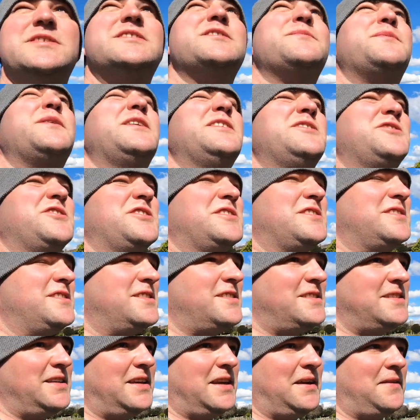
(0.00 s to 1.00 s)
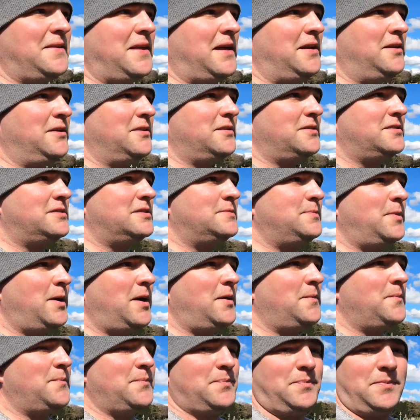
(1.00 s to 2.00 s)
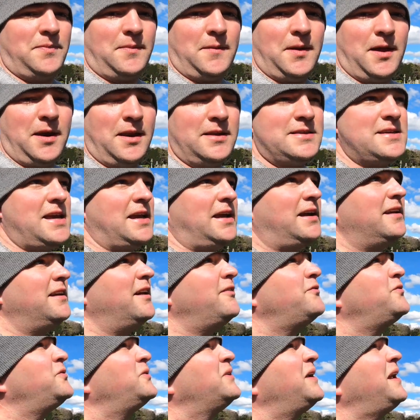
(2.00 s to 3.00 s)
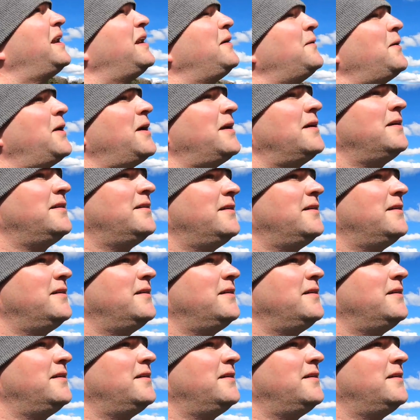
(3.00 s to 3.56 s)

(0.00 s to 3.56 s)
so it'd be interesting to see how that looks, but I'm going to take another one anyway,